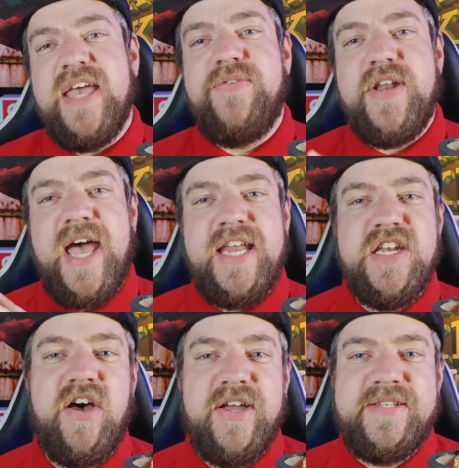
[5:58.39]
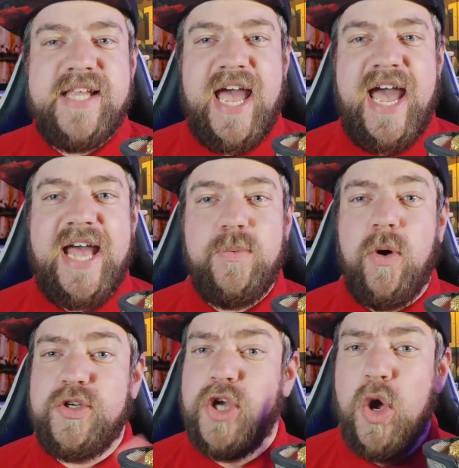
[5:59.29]
given a nice hand
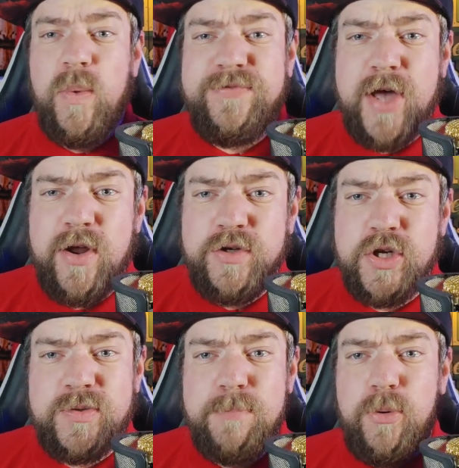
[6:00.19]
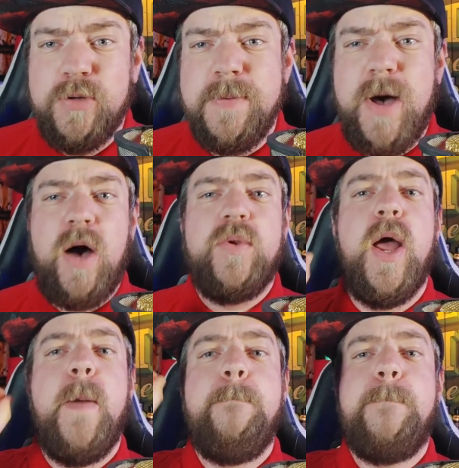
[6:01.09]
wash with Dodo Juice, Born to Be Mild,
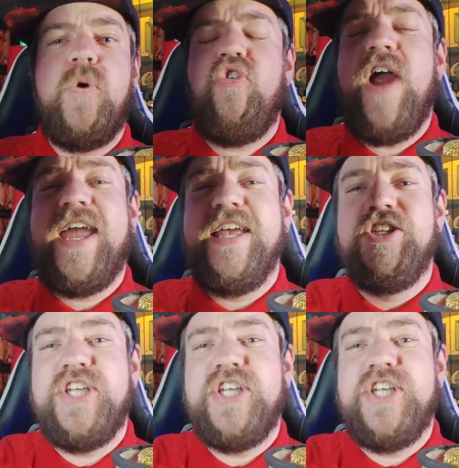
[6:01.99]
cracking